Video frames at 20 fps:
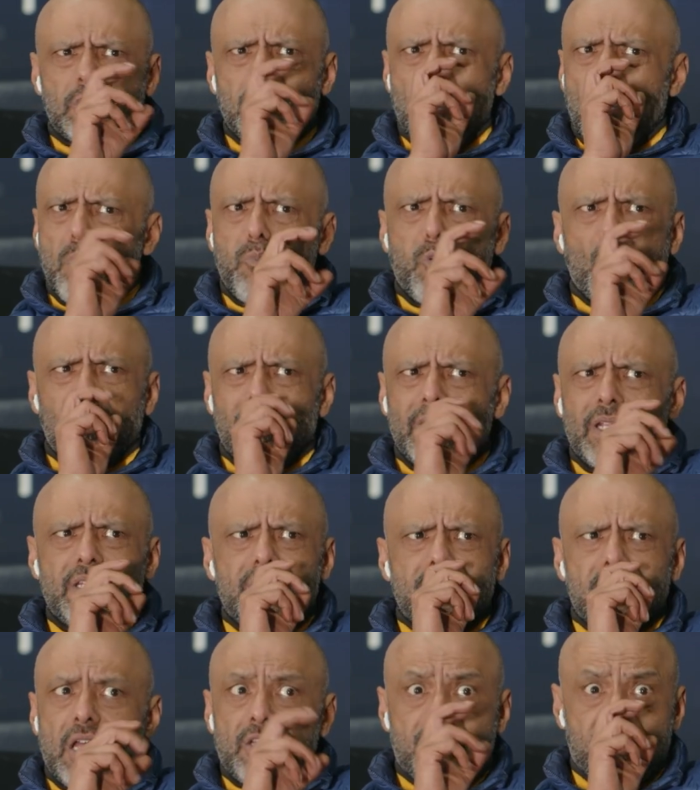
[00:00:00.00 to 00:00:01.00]
time I bought a
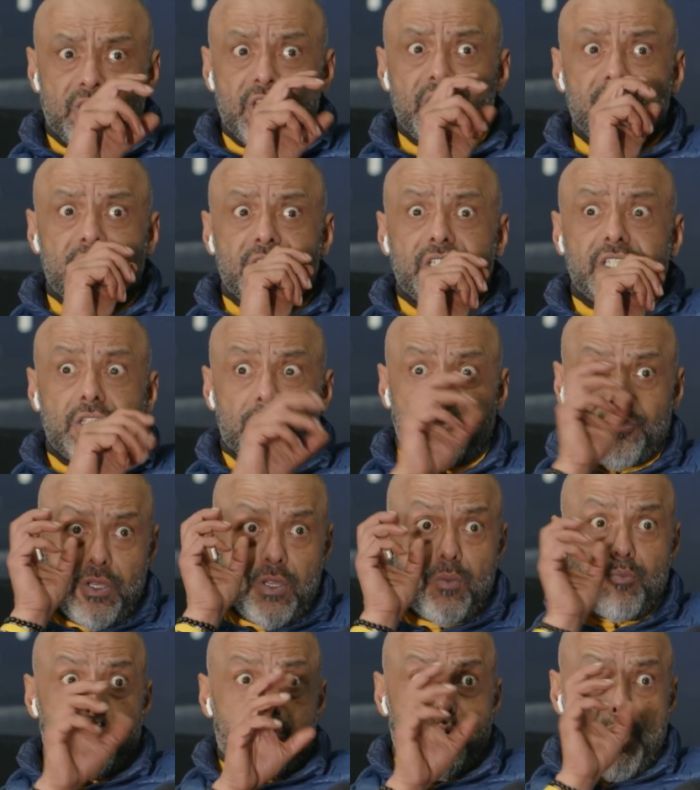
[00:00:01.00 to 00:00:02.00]
C63,
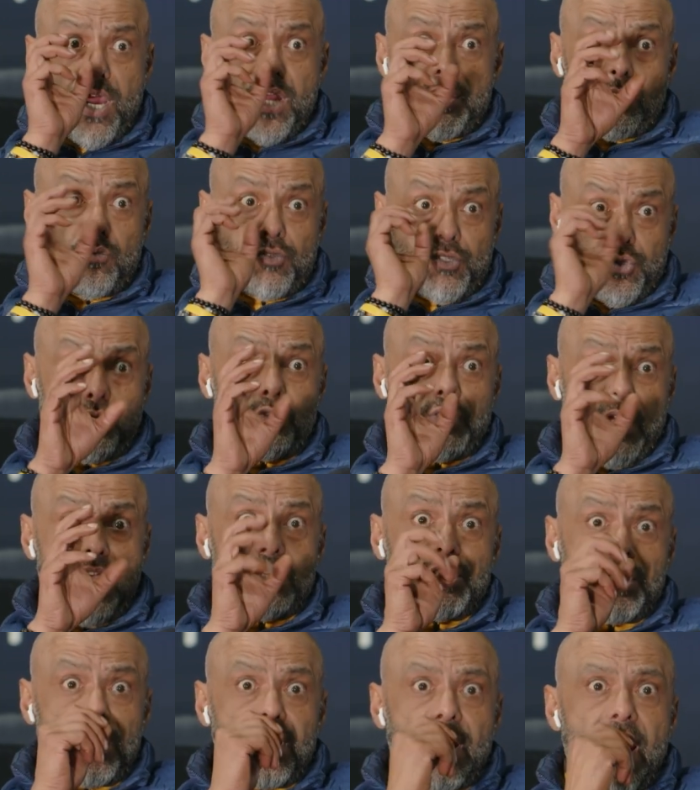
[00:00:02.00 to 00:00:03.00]
a brand new, it was
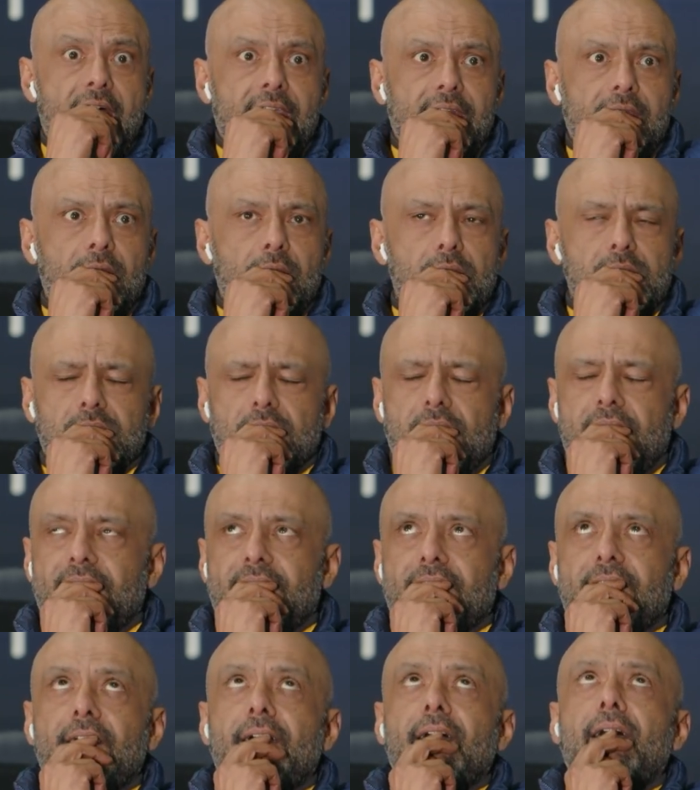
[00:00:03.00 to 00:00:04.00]
2008, and I was
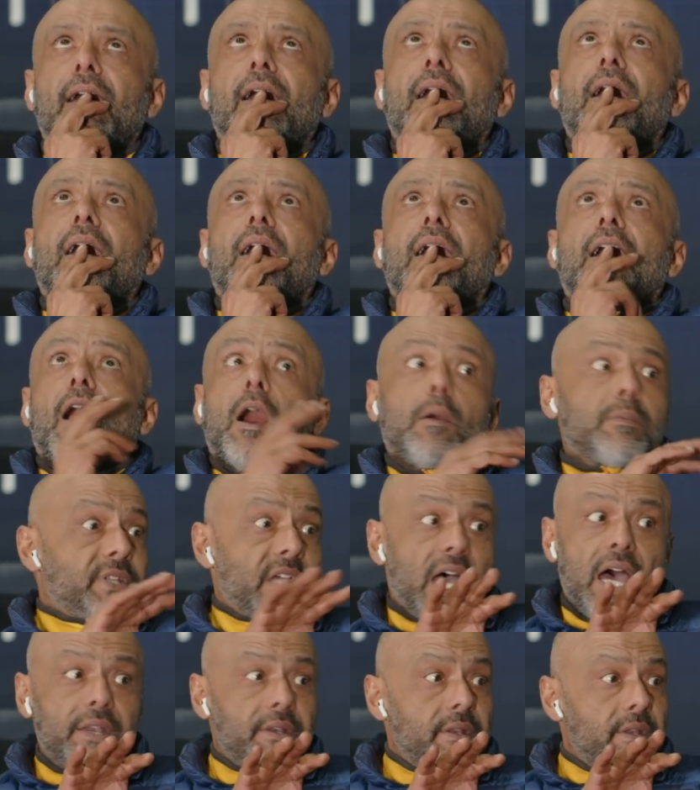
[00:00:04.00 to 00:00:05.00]
like, I'm
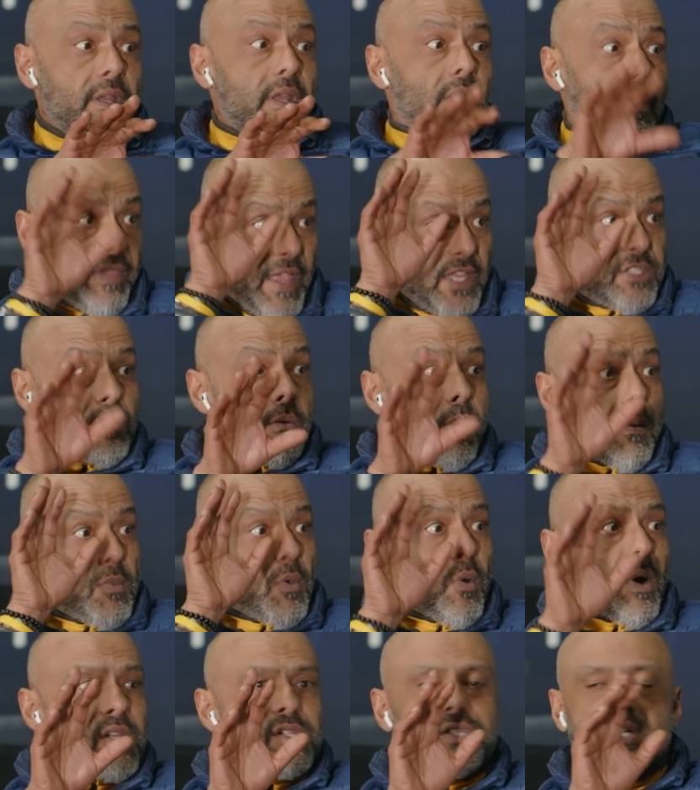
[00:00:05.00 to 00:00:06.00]
done. That's, I
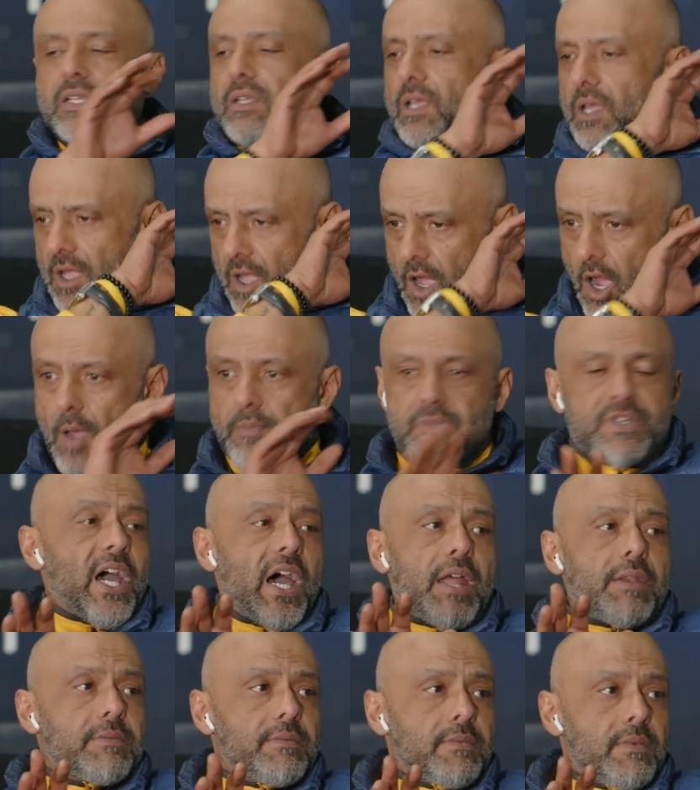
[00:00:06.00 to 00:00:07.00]
remember when I said, I'm
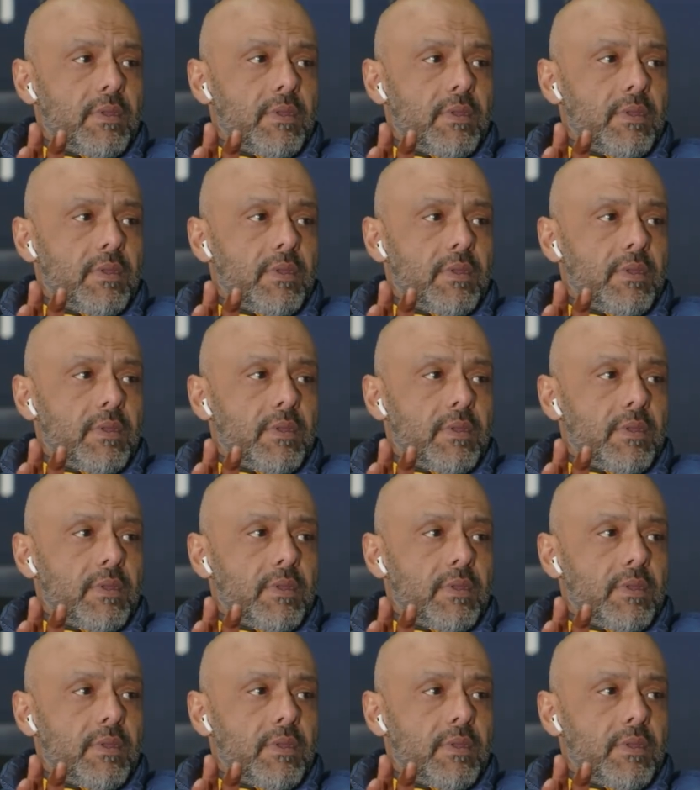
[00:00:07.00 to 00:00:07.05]
done.